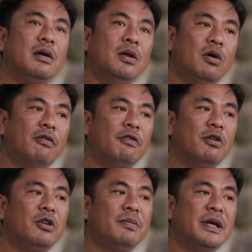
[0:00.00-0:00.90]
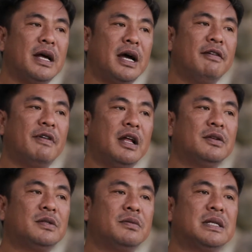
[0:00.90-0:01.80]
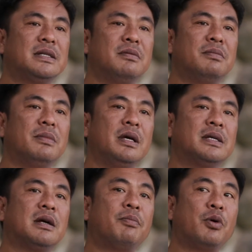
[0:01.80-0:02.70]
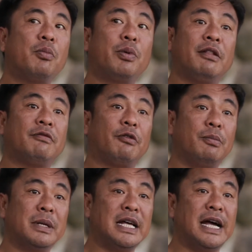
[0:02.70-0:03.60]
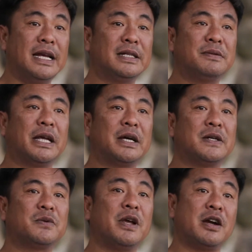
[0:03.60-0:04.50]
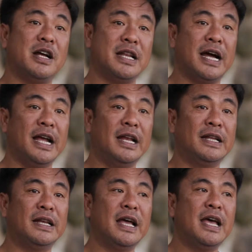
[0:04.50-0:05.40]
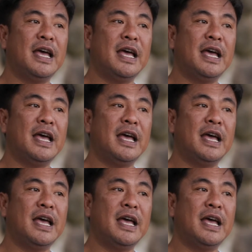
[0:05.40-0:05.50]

low volume and high value tourism is appropriate for Batanes because we are an island,